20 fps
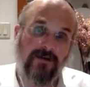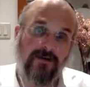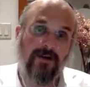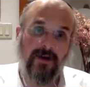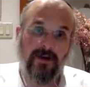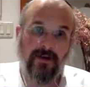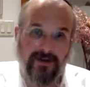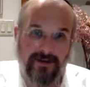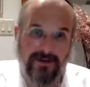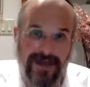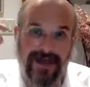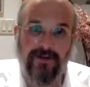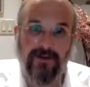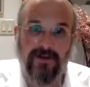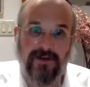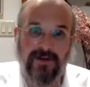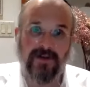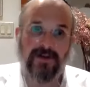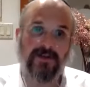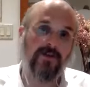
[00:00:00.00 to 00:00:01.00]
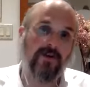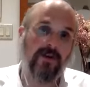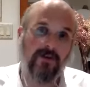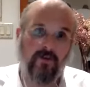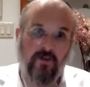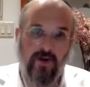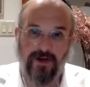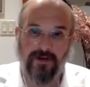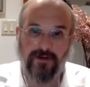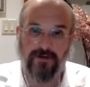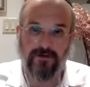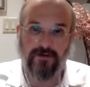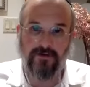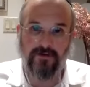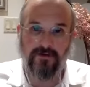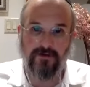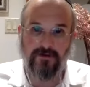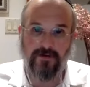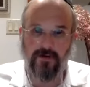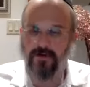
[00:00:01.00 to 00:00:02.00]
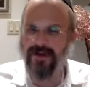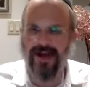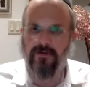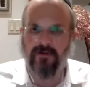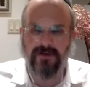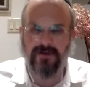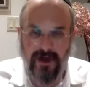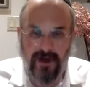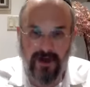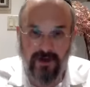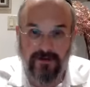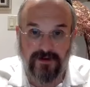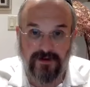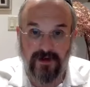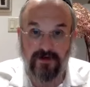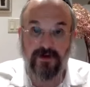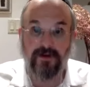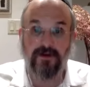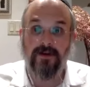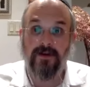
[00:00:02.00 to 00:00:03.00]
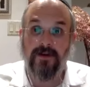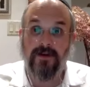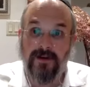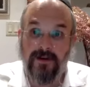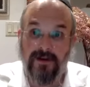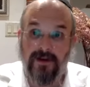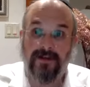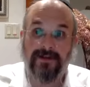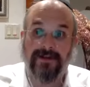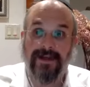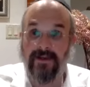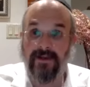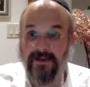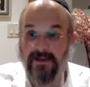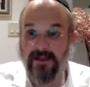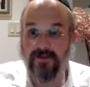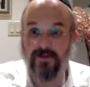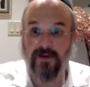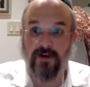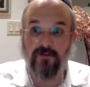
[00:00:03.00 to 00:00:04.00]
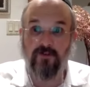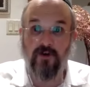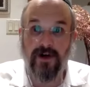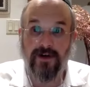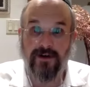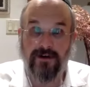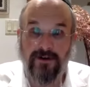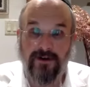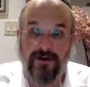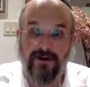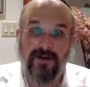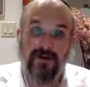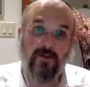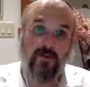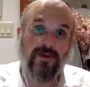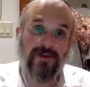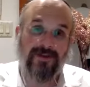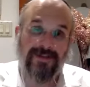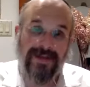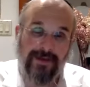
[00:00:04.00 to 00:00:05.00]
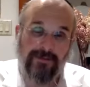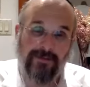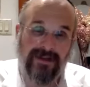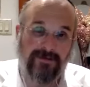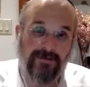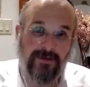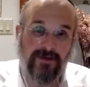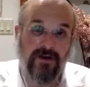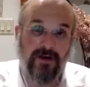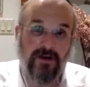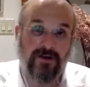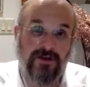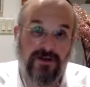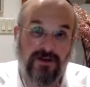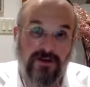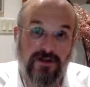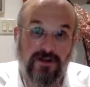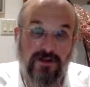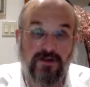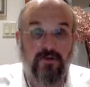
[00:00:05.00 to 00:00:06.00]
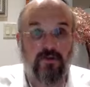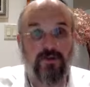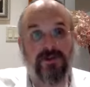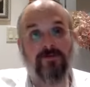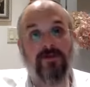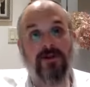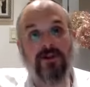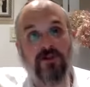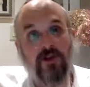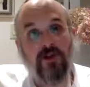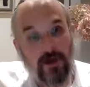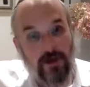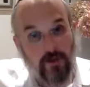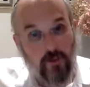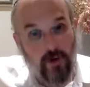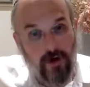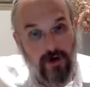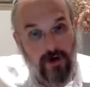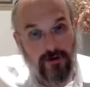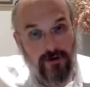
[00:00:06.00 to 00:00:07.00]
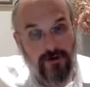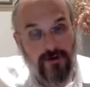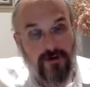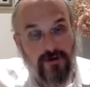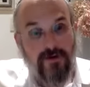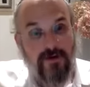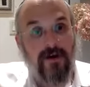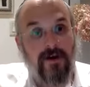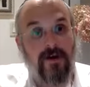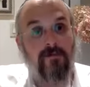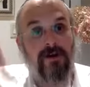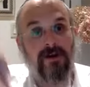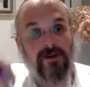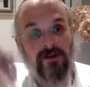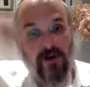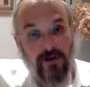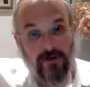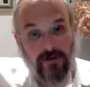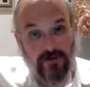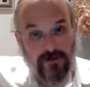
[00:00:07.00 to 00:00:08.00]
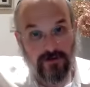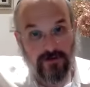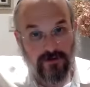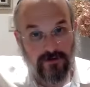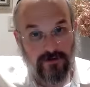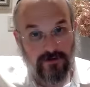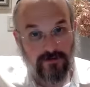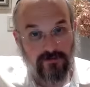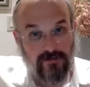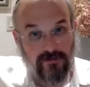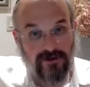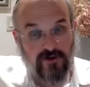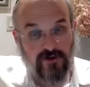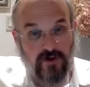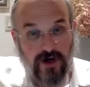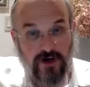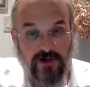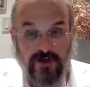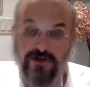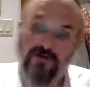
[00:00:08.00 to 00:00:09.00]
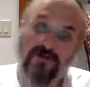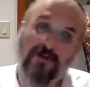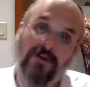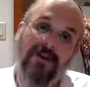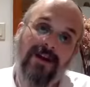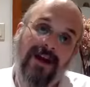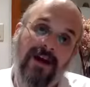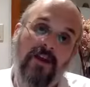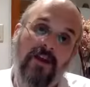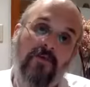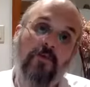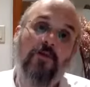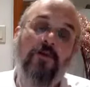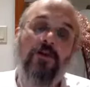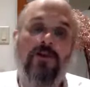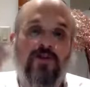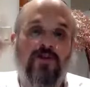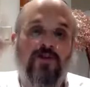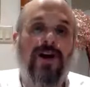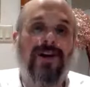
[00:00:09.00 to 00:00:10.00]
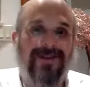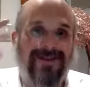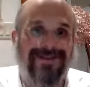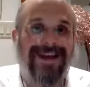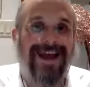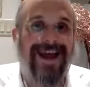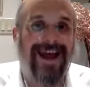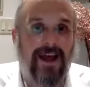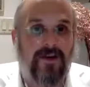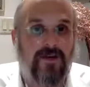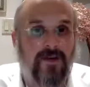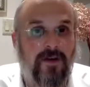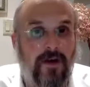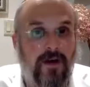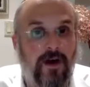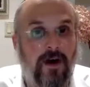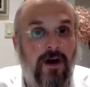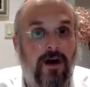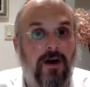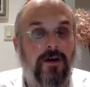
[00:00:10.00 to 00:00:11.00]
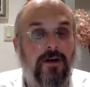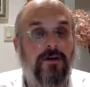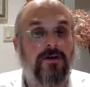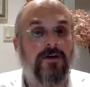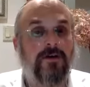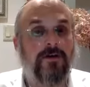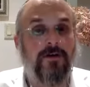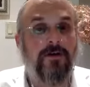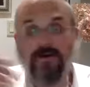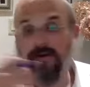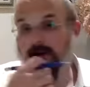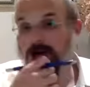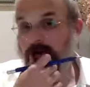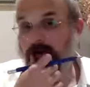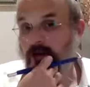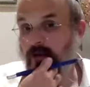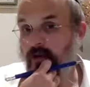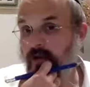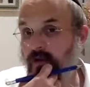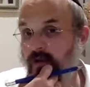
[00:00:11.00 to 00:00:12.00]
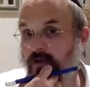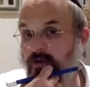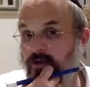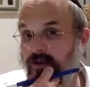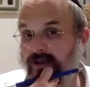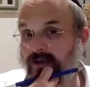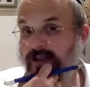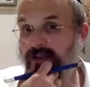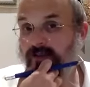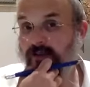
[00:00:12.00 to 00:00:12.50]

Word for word: It could stand on 6 tefachim wide. 30 Amos high, I'm sorry. It could stand on 6 tefachim wide. Where the second Beis Hamikdash was a much taller wall, much taller structure, and therefore could not stand on six